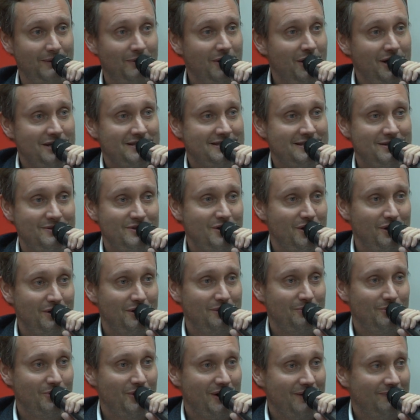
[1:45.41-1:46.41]
because none of
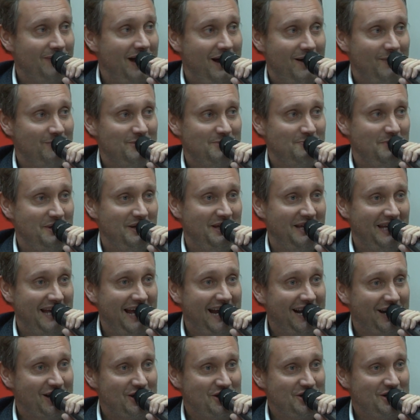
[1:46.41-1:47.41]
them were speaking
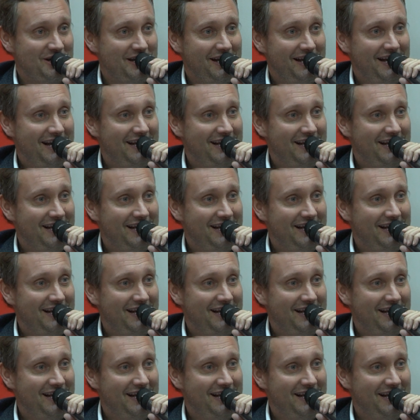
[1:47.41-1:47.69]
English.